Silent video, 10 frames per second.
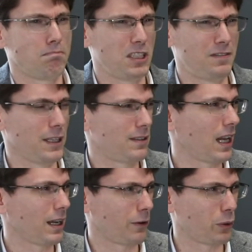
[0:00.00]
feels
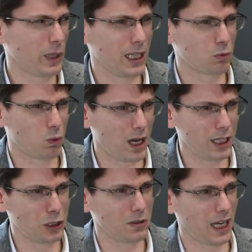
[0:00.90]
like very weird. Why
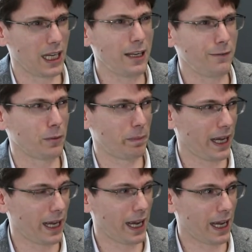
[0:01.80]
should I even
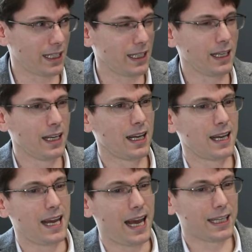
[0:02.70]
pay any
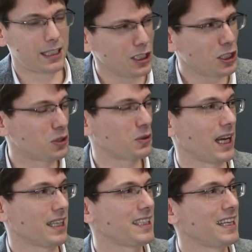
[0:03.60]
attention to
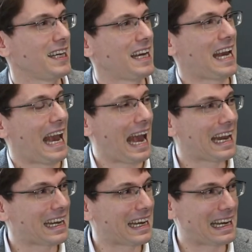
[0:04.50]
that?
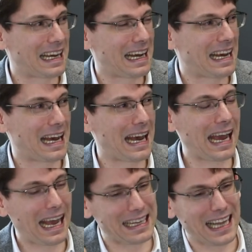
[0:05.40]
And
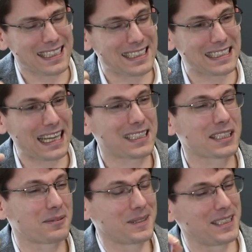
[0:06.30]
that's
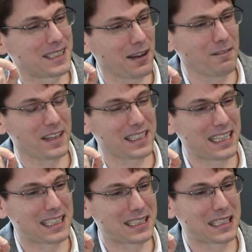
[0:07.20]
you see something
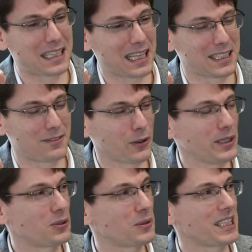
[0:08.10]
that is very
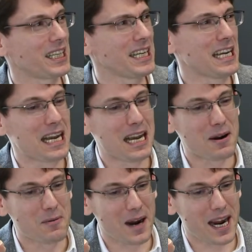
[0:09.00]
intriguing,
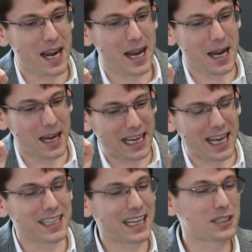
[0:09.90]
where
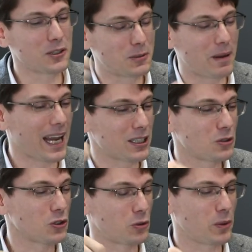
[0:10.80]
again that goes back to
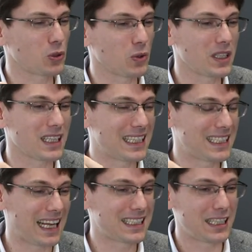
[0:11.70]
those buzzwords is
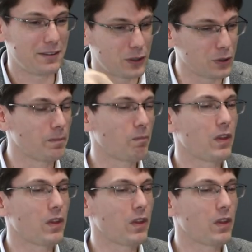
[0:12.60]
that if you're